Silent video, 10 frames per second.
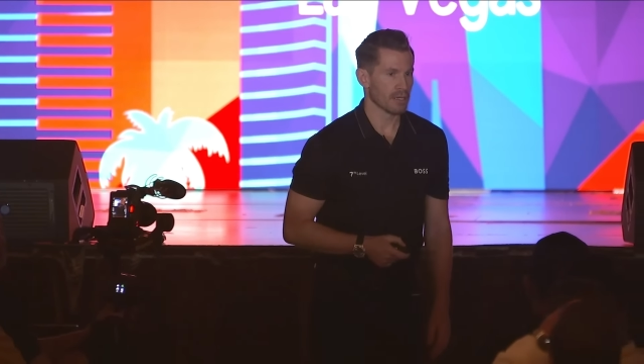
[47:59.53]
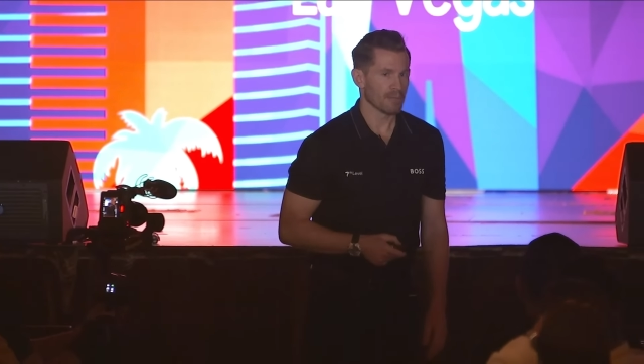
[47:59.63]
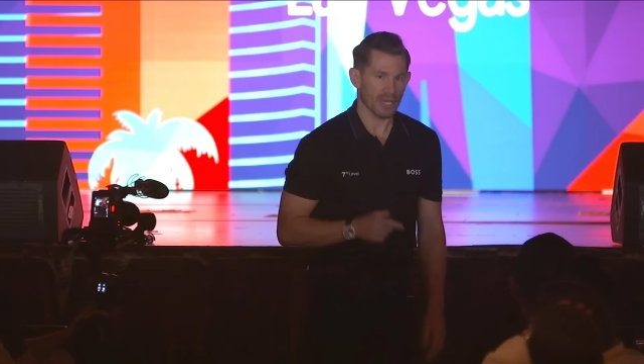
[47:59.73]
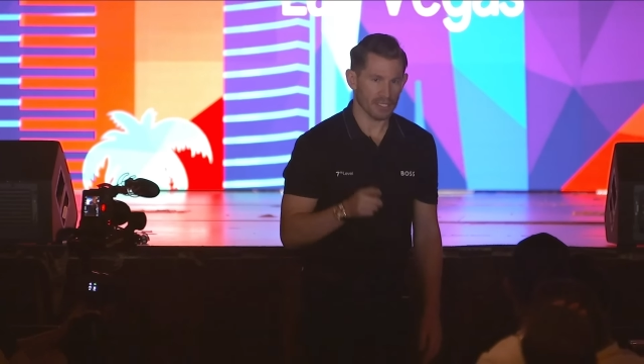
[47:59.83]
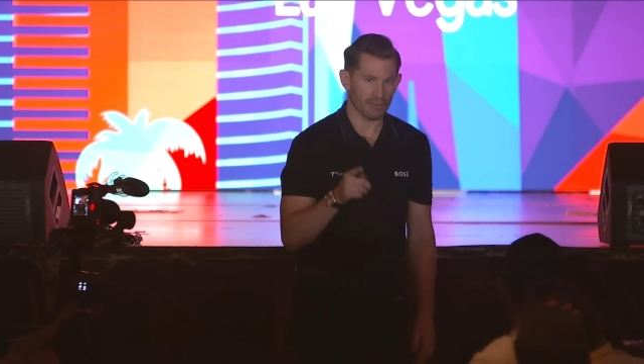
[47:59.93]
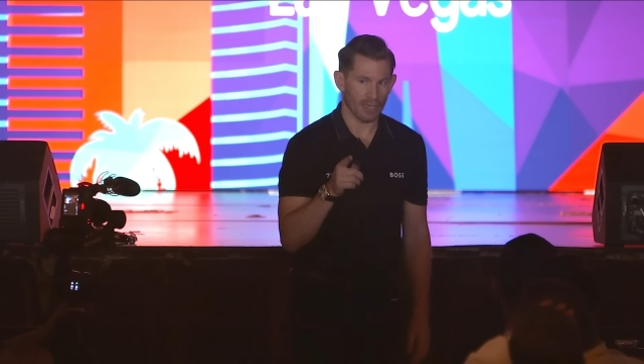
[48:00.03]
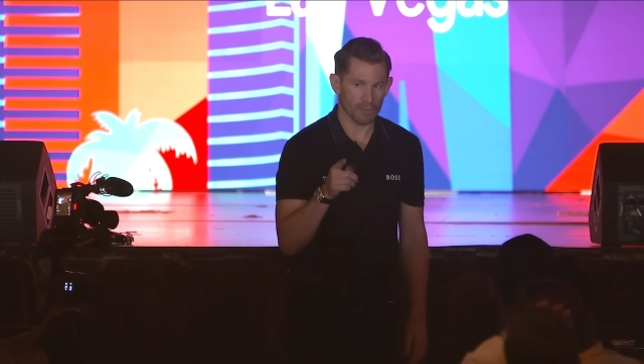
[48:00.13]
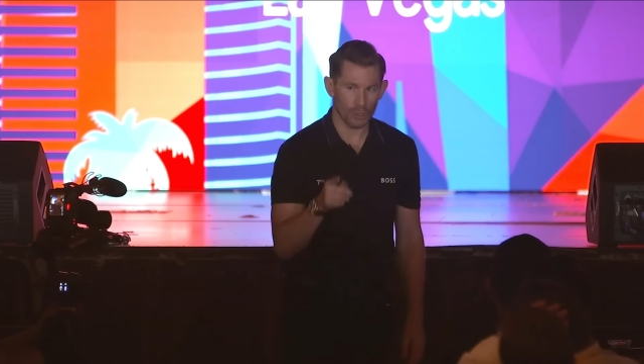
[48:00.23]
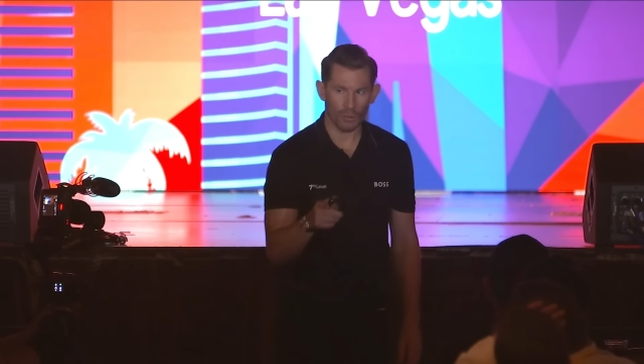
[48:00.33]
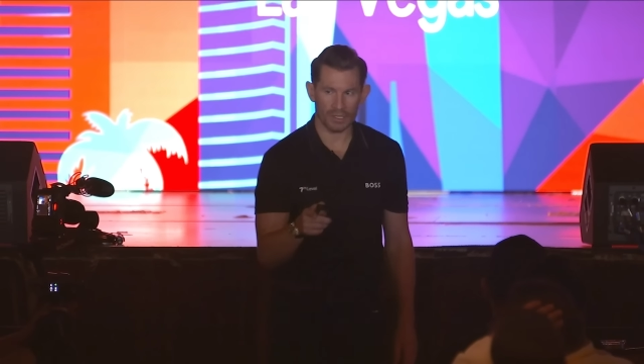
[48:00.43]
Because if I'm
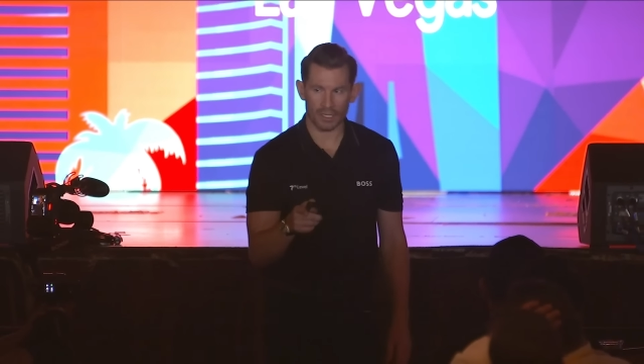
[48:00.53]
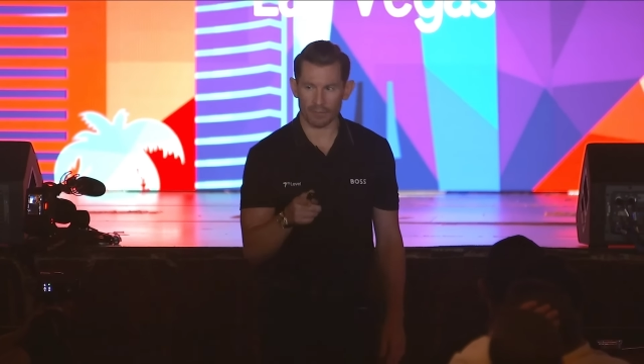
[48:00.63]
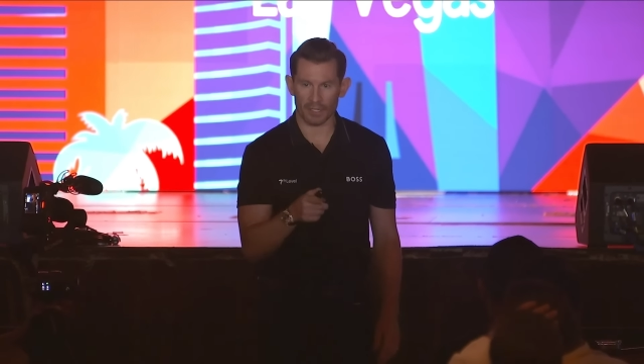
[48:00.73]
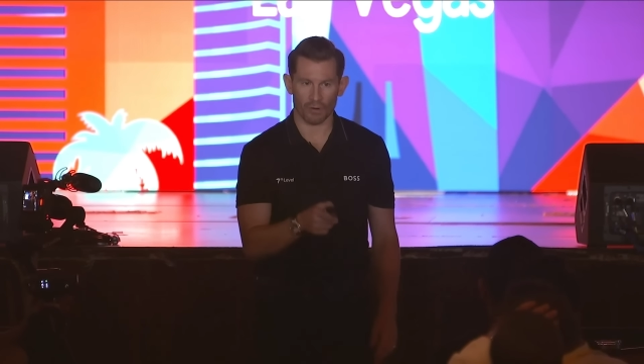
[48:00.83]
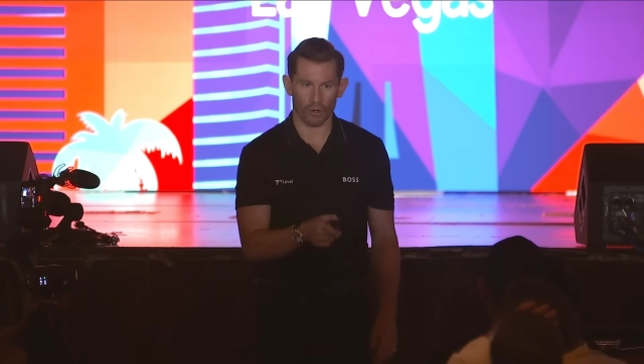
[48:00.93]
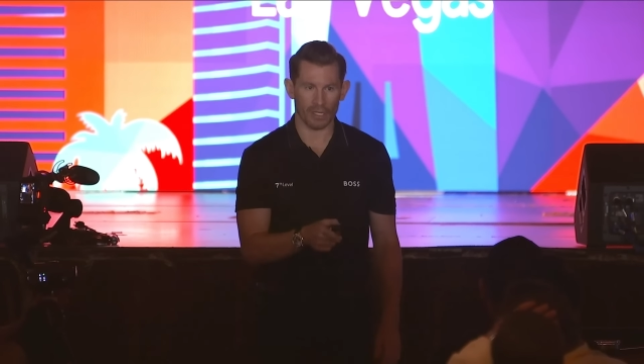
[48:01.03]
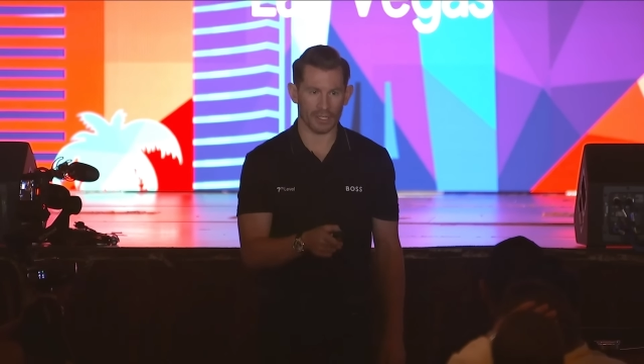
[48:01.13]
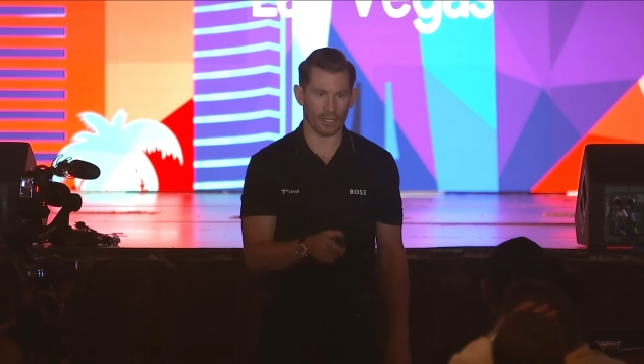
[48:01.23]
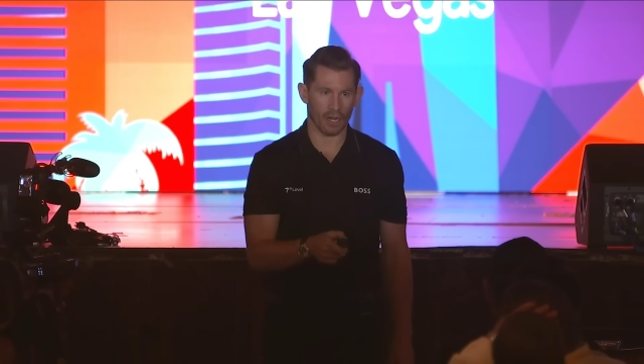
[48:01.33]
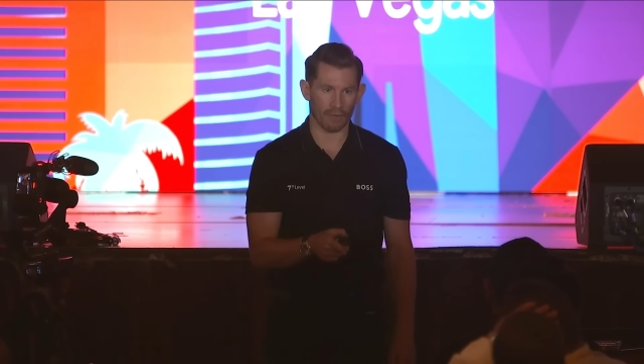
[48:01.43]
too assumptive early in
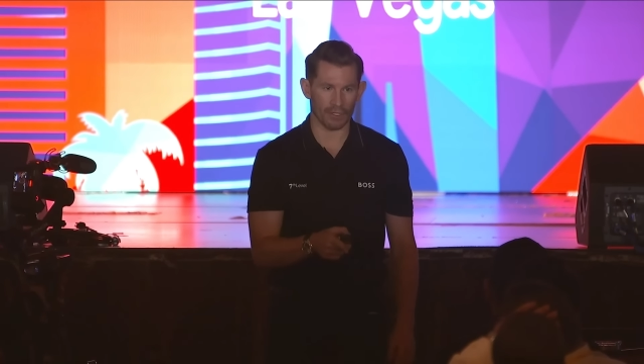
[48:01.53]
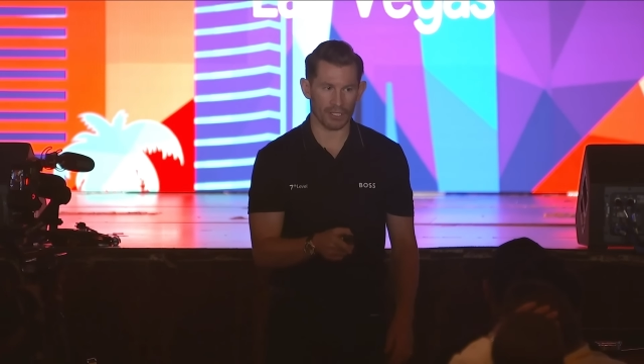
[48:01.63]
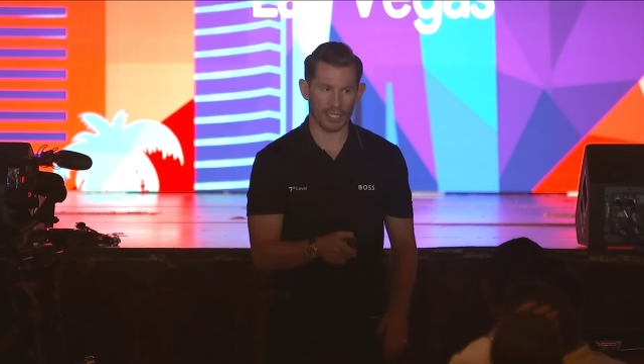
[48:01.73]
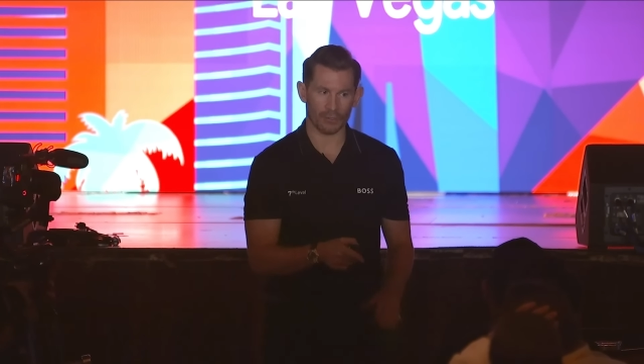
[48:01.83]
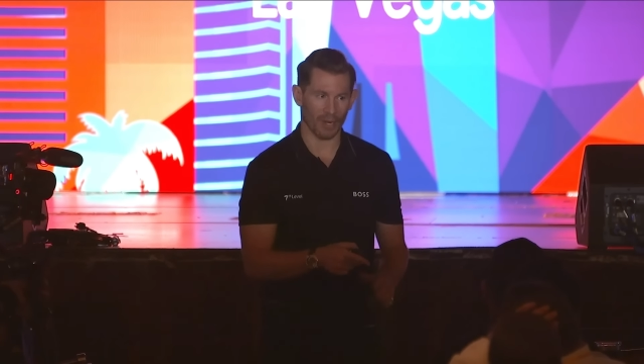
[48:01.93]
the conversation